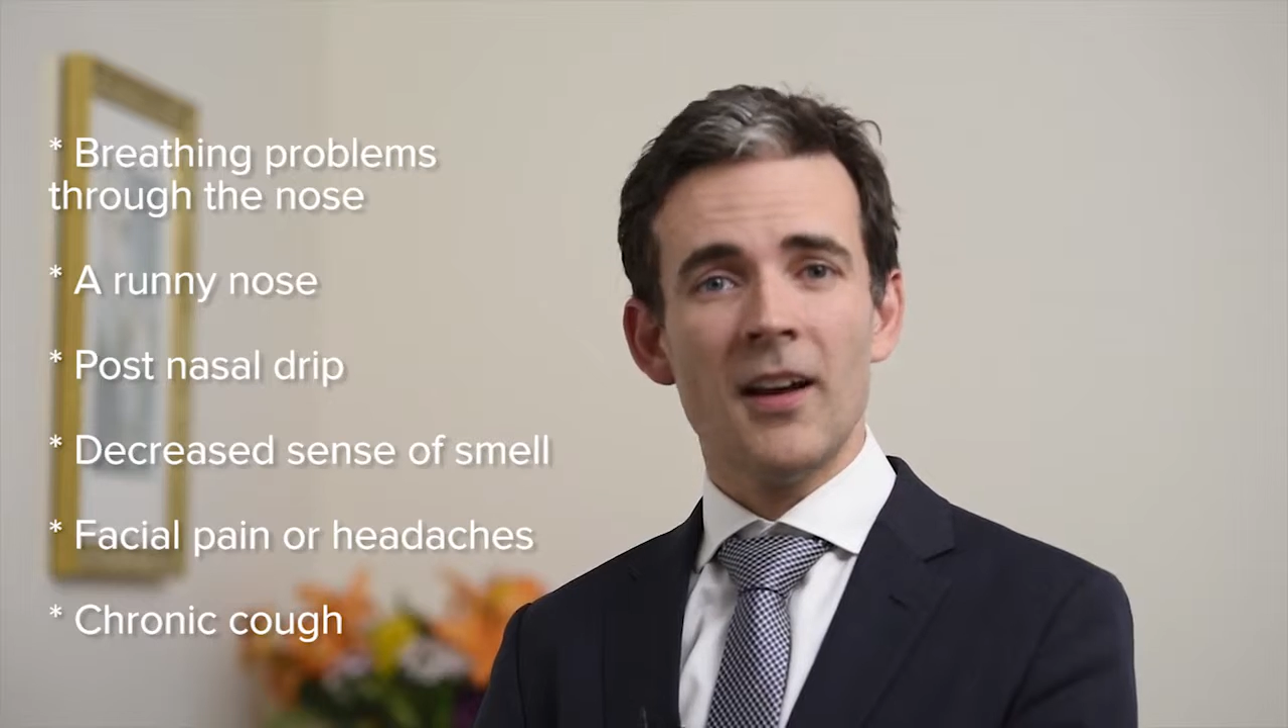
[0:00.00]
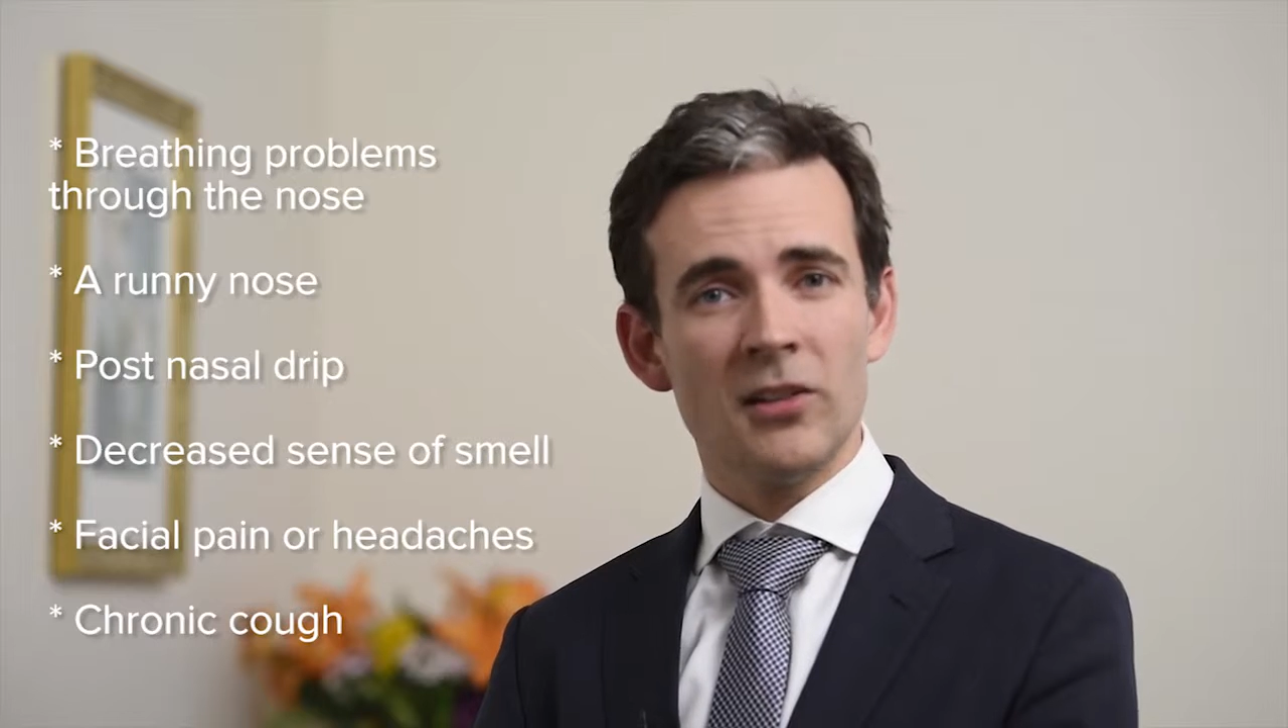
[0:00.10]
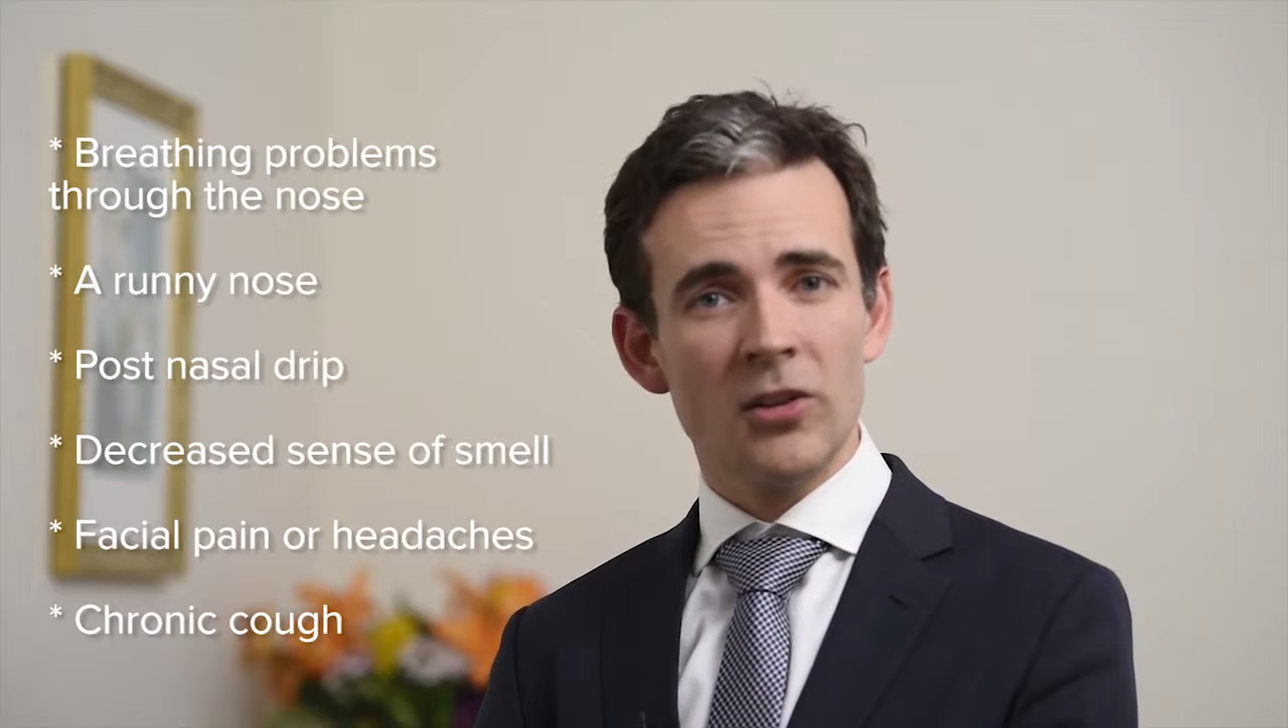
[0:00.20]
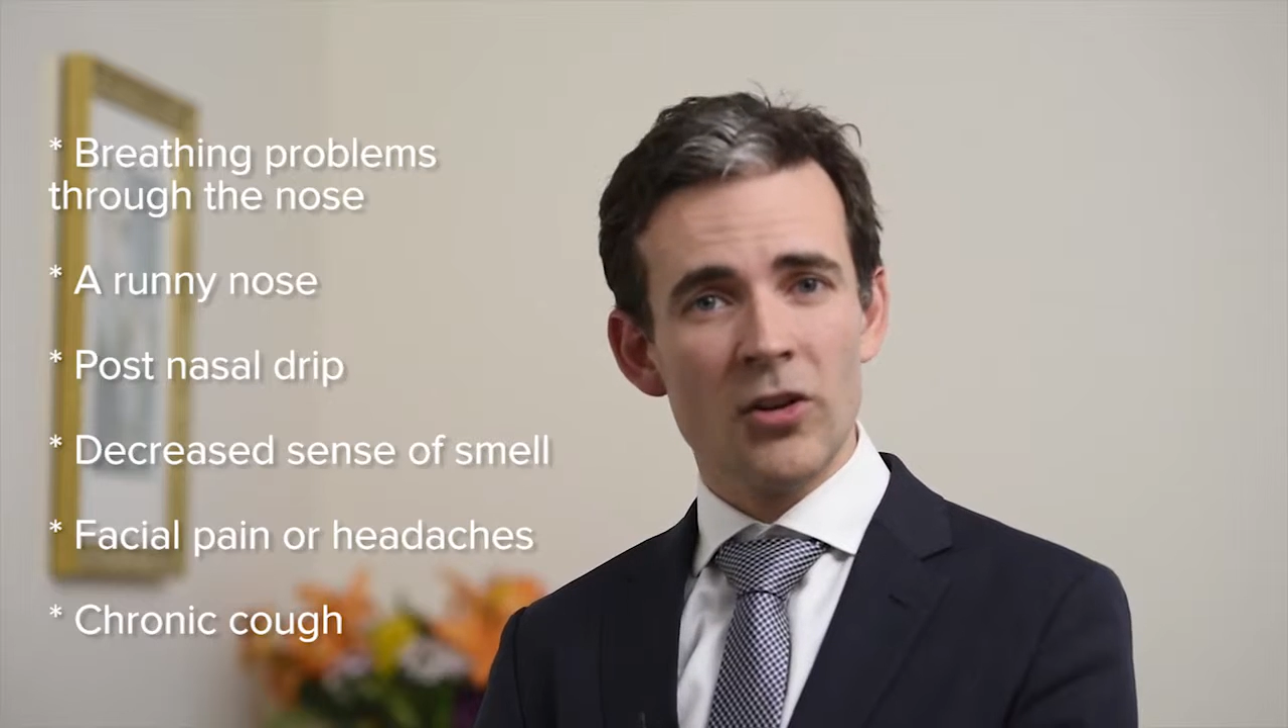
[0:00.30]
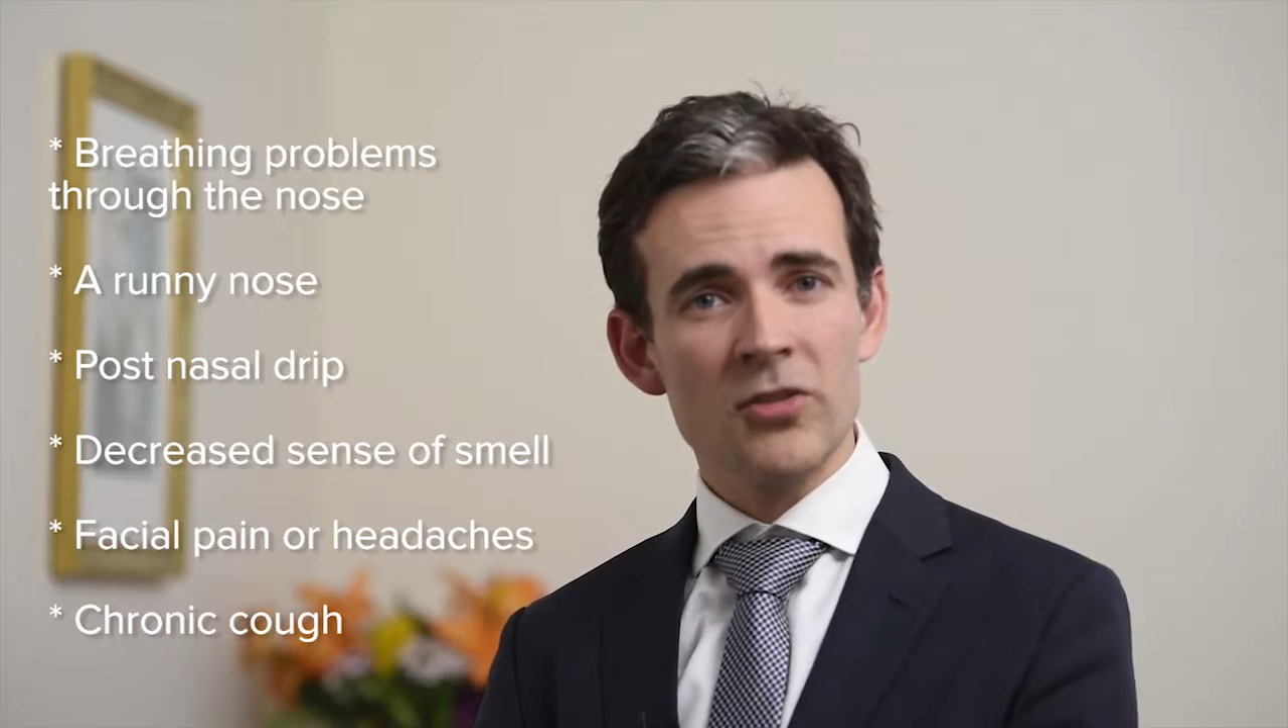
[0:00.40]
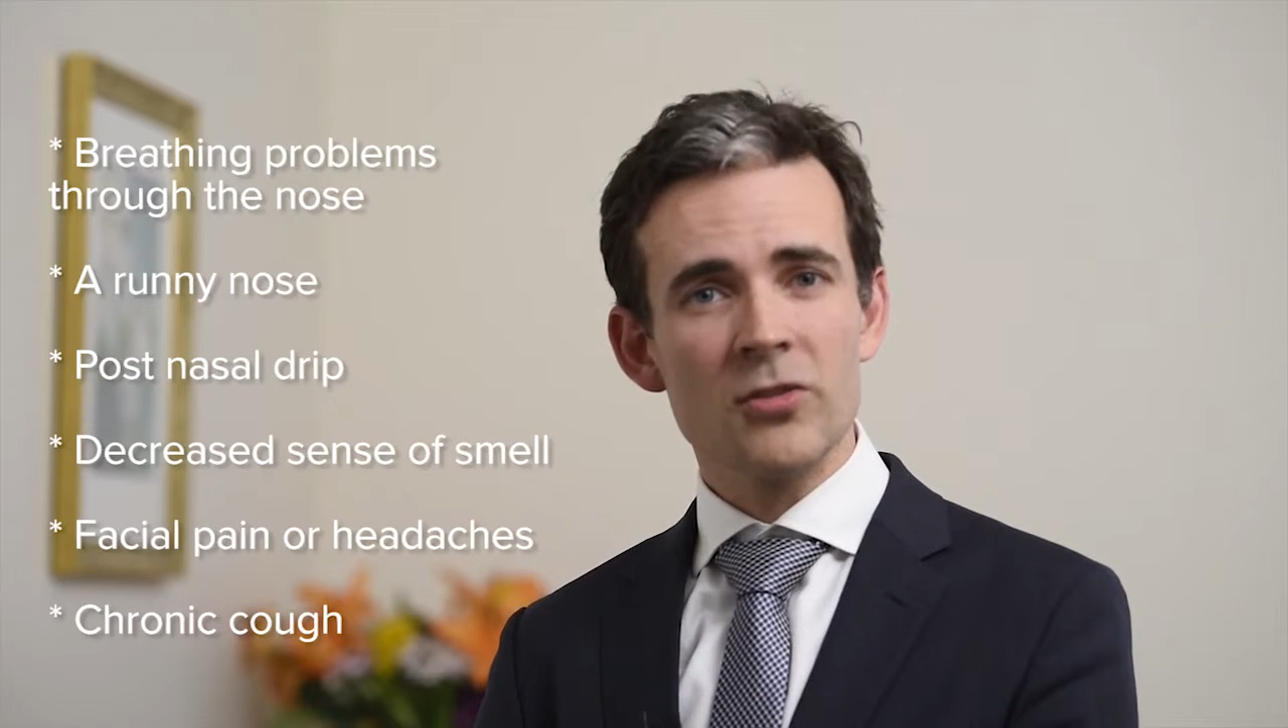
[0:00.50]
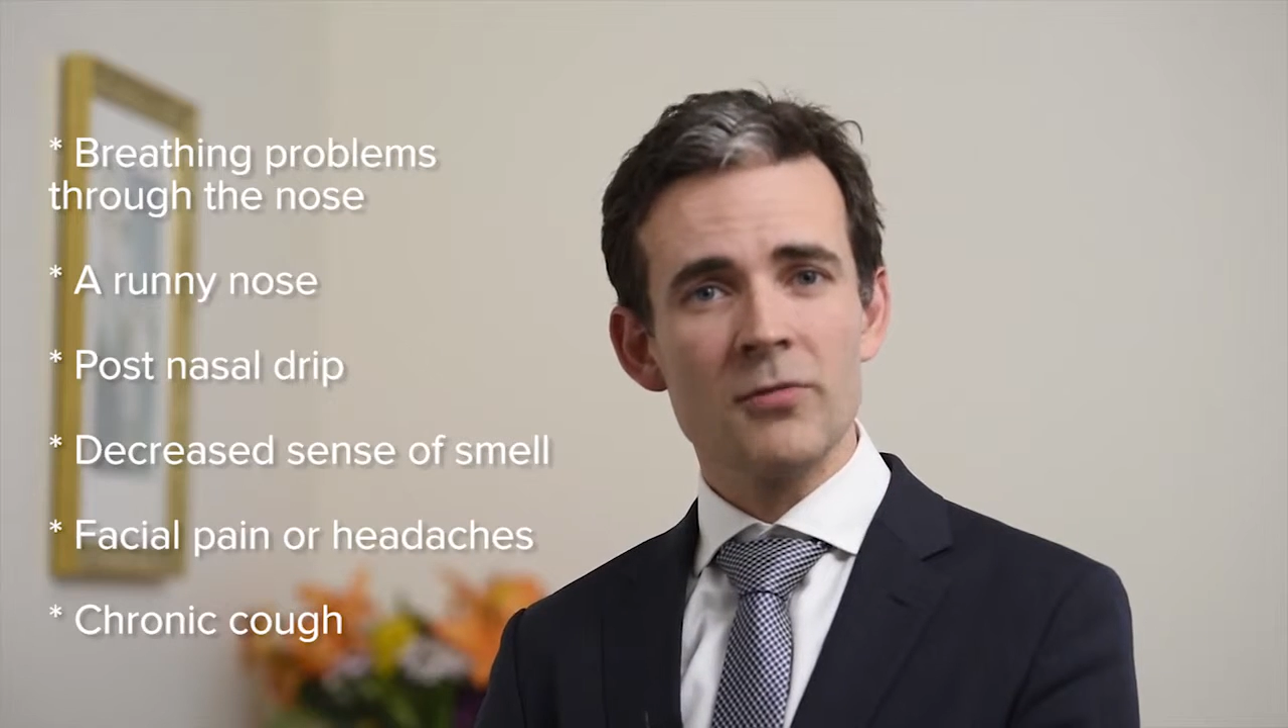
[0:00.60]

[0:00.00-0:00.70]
a loss or